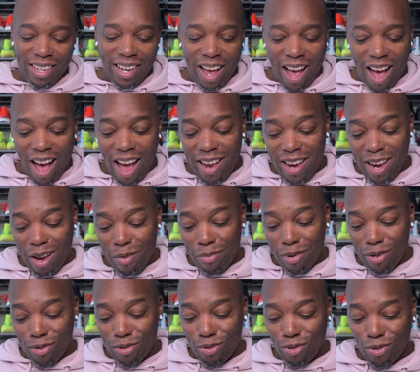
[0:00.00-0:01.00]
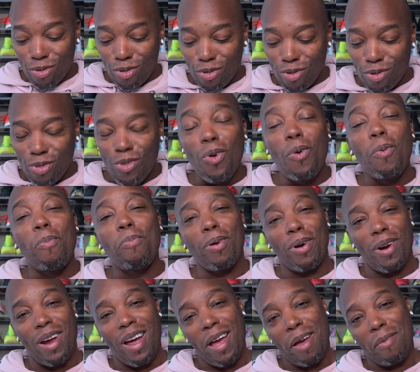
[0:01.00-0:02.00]
I am
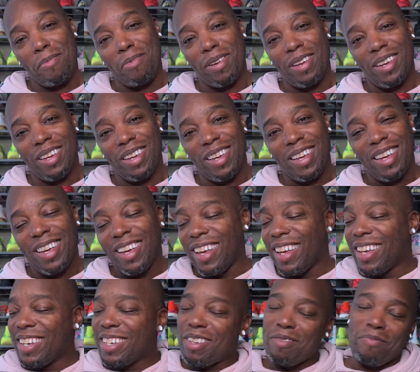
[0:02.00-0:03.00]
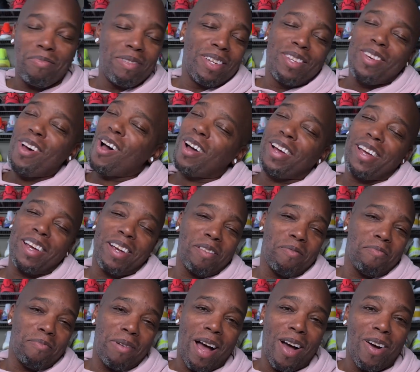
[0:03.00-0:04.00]
super happy to be talking
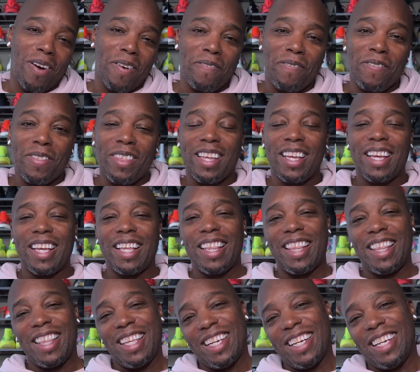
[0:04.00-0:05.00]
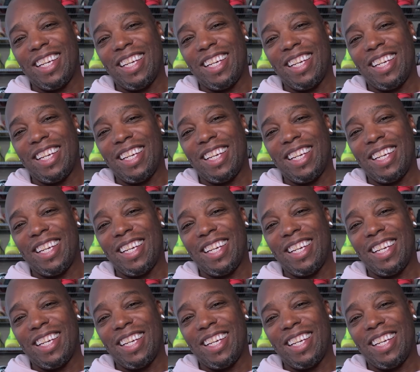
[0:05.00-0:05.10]
about the